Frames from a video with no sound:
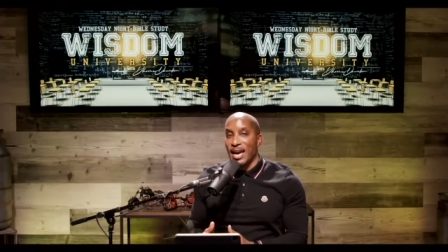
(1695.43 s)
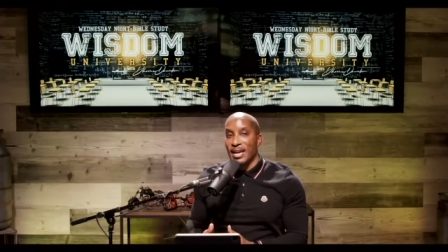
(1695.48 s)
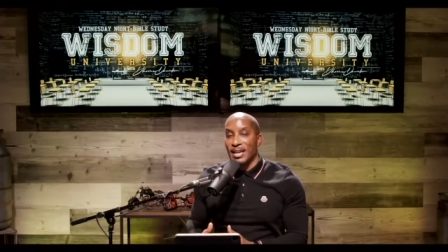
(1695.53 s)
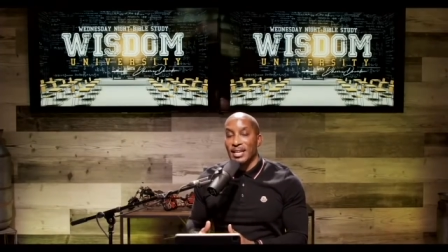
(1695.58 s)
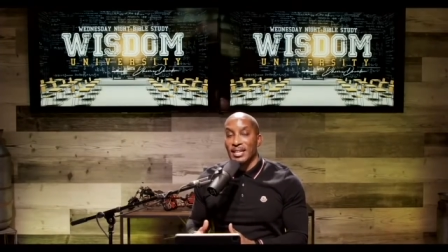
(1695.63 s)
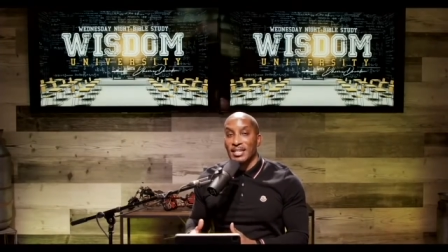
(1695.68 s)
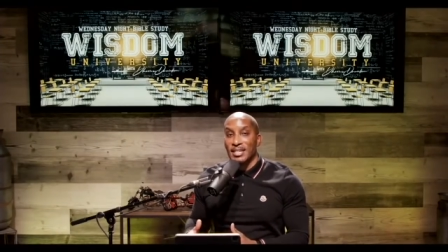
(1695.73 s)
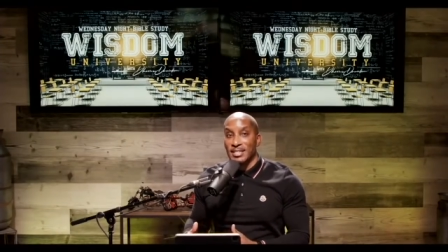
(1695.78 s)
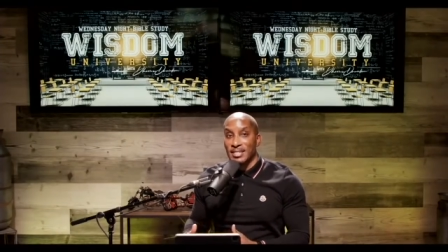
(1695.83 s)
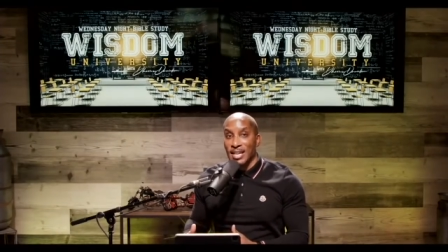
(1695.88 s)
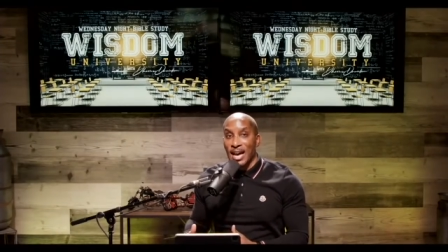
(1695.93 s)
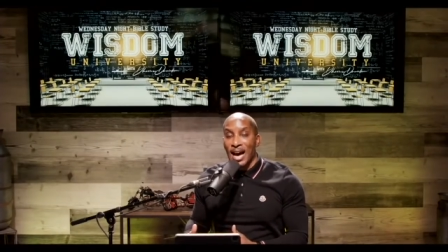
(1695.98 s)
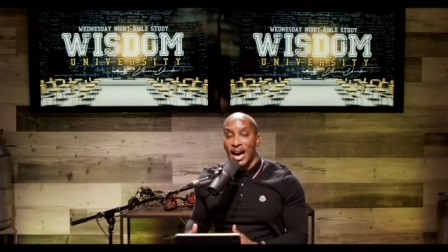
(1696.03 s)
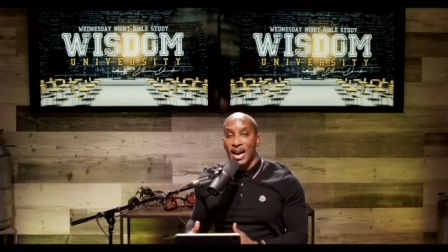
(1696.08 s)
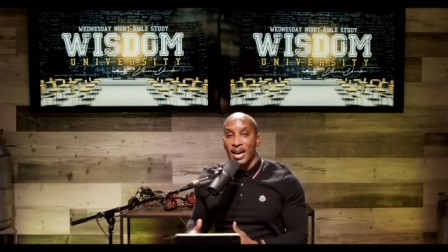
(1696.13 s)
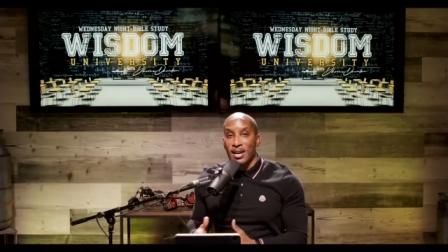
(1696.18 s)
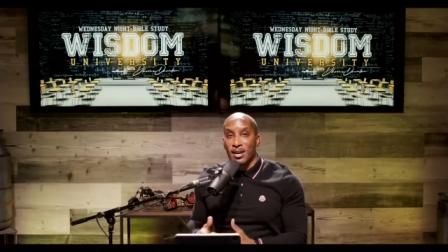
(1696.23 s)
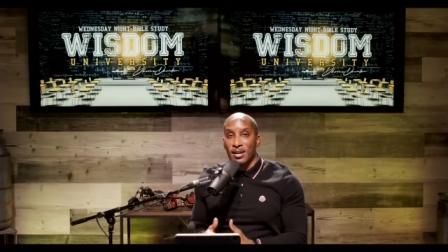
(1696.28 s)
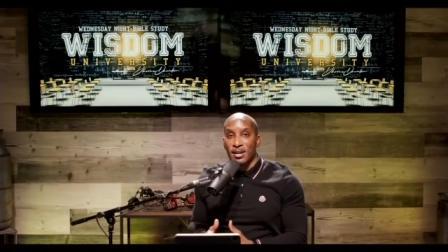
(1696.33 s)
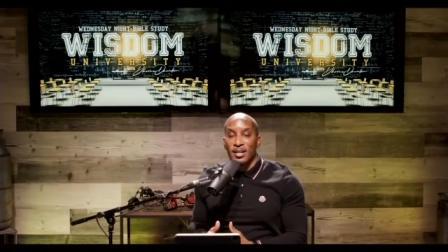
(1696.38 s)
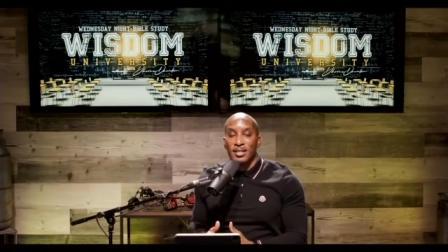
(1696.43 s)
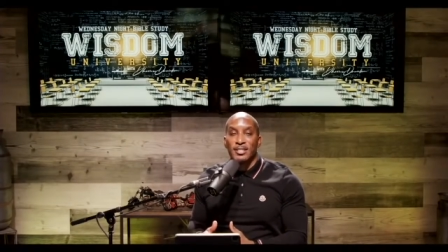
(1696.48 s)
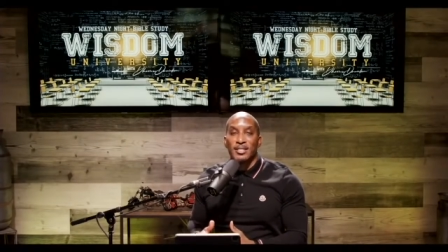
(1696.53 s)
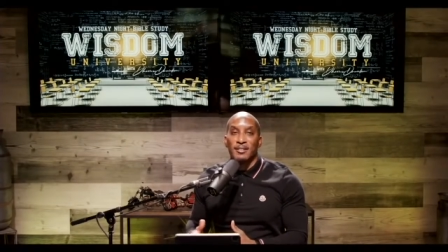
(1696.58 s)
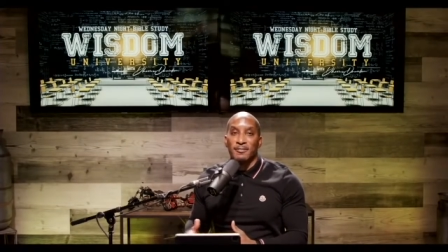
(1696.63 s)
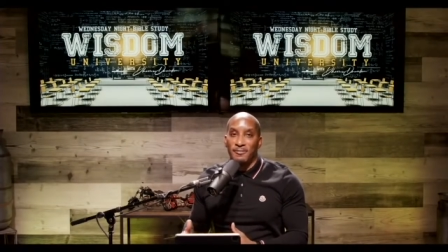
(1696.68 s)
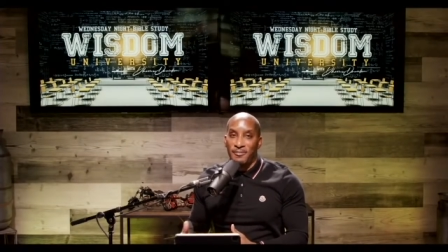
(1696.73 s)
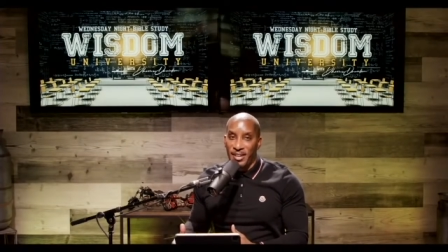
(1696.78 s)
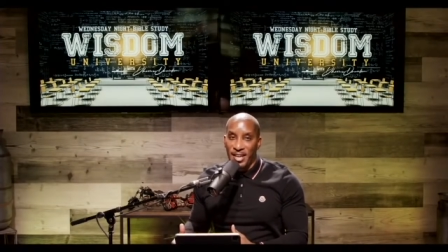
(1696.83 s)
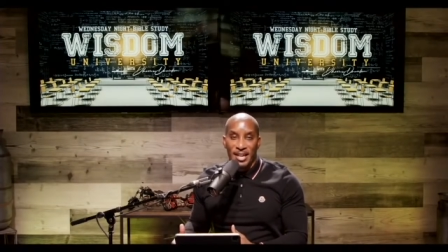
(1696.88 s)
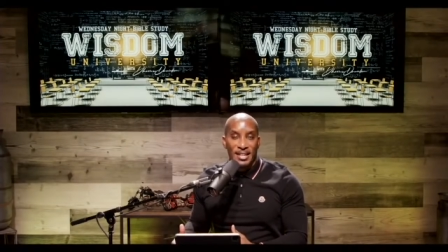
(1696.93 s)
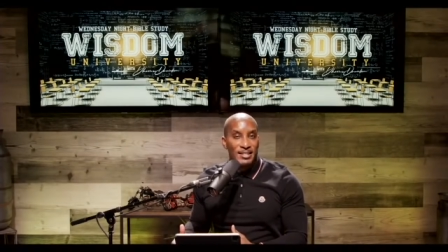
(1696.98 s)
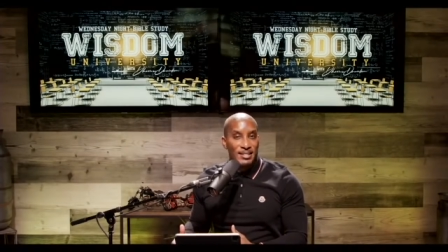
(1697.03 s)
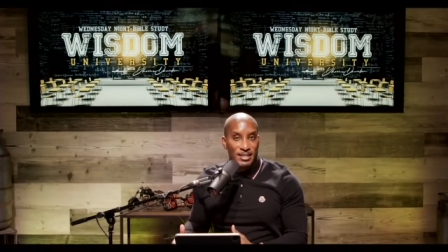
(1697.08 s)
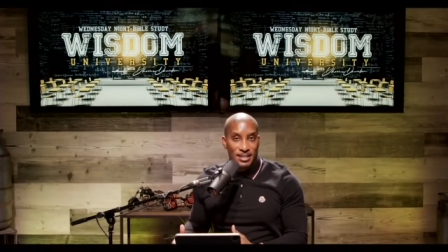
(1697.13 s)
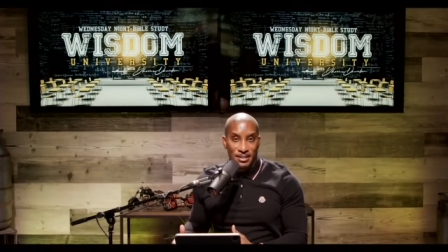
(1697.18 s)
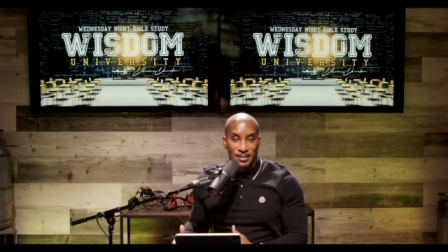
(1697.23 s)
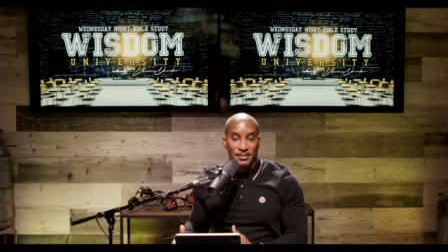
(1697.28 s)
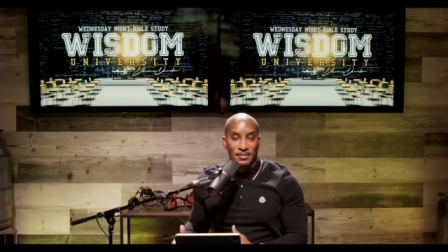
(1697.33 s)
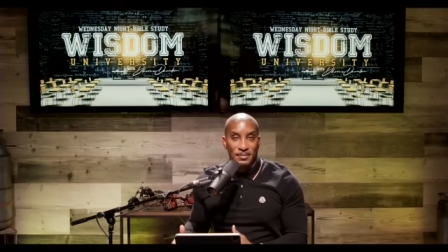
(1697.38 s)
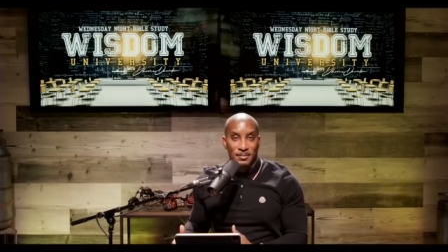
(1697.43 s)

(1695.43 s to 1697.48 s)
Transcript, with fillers: and a desire to vent.